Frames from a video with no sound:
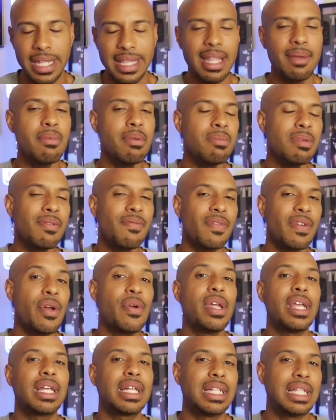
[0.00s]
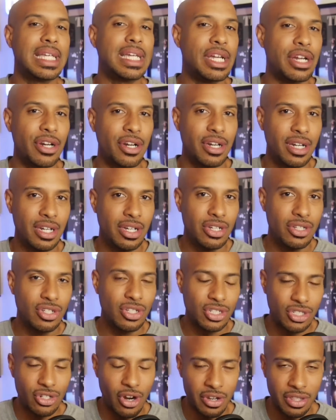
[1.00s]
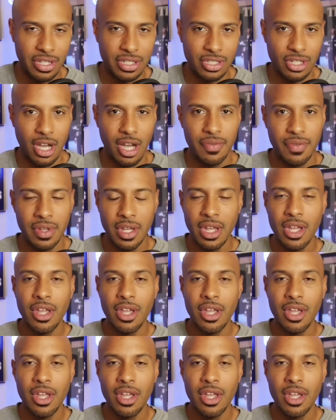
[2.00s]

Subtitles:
And let me be very clear to start this off.